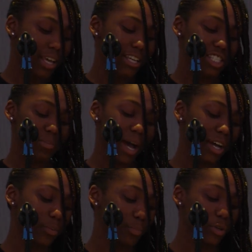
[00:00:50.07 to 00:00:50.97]
His
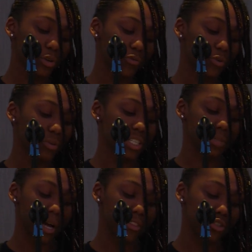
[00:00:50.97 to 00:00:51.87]
smile beautiful
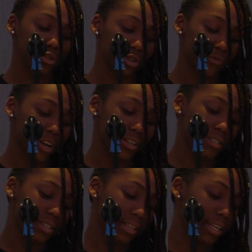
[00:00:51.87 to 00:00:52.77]
despite the tooth fairy
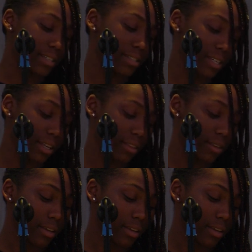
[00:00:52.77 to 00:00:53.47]
stealing his teeth.